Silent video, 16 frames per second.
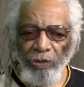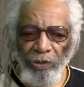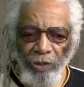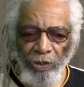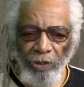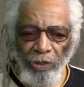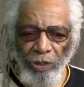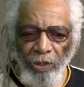
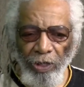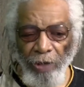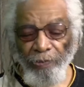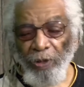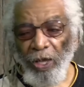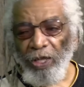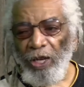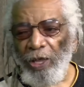Yes. And that
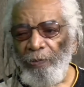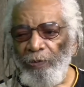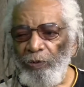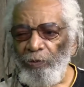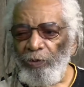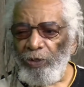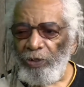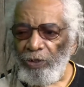might
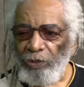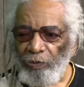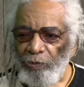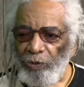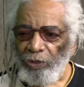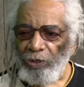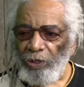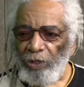happen with
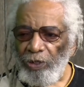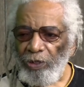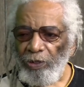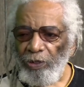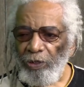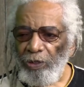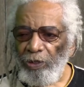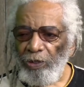
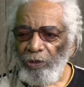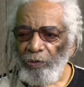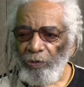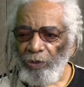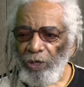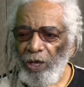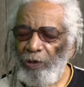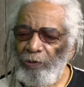
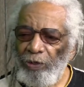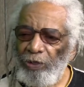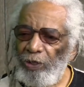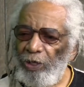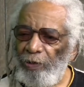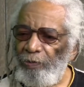Harriet Tubman.